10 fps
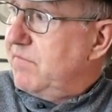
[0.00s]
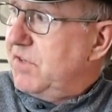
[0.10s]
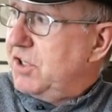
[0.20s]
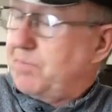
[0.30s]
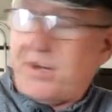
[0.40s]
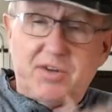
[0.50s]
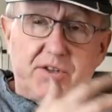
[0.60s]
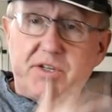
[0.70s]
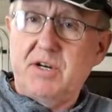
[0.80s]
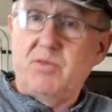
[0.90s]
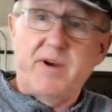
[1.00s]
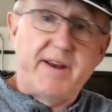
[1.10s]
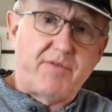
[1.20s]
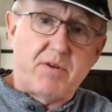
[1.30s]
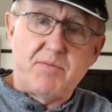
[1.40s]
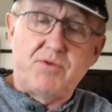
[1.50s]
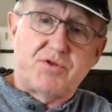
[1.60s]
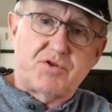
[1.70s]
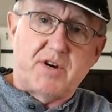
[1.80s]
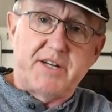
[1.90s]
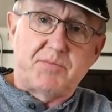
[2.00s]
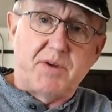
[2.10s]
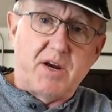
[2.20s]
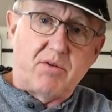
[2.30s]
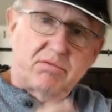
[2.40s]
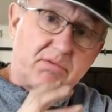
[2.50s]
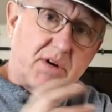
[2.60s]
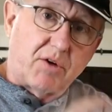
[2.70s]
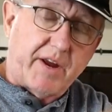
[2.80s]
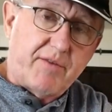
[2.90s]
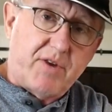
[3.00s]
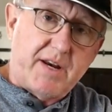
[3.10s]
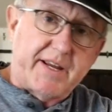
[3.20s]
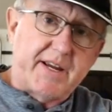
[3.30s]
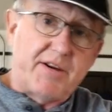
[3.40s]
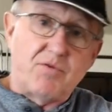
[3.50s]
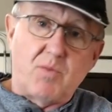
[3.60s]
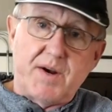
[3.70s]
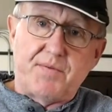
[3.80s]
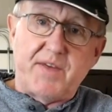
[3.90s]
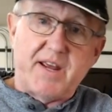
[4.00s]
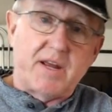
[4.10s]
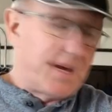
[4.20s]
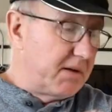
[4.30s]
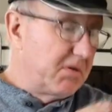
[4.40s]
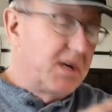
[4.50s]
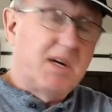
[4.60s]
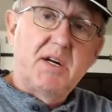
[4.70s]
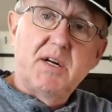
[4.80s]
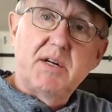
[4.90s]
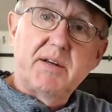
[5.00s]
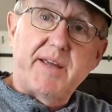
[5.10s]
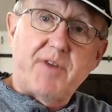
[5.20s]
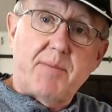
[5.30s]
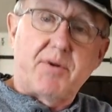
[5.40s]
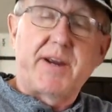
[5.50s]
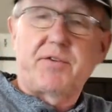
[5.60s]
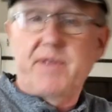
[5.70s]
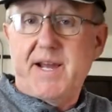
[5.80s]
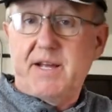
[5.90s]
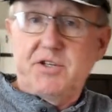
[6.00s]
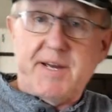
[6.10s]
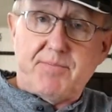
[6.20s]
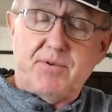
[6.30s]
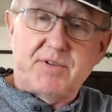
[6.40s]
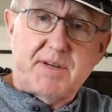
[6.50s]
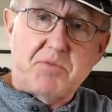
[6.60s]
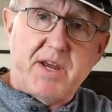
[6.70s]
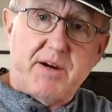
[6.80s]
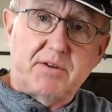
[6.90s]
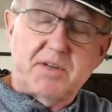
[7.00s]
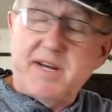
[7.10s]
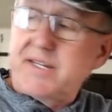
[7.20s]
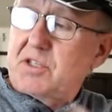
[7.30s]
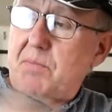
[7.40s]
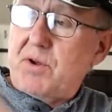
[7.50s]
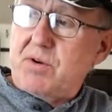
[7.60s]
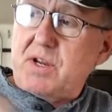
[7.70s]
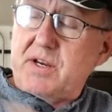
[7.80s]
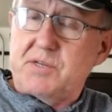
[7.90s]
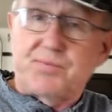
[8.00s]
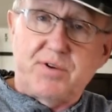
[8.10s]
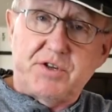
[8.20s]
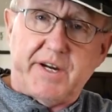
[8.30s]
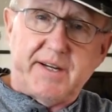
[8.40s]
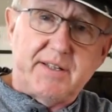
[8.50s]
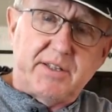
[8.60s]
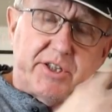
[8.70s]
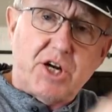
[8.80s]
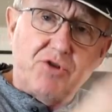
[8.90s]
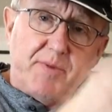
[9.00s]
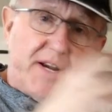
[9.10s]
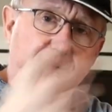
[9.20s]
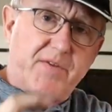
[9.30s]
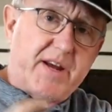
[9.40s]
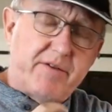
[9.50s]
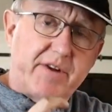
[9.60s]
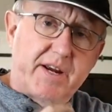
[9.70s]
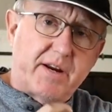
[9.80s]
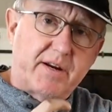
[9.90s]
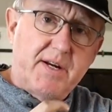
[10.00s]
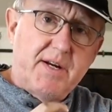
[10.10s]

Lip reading: just because, you know, whenever the mood strikes me, I'll get really keen on one thing and then give it a break on that, jump on something else. And that's the beauty of this project. There's so many varying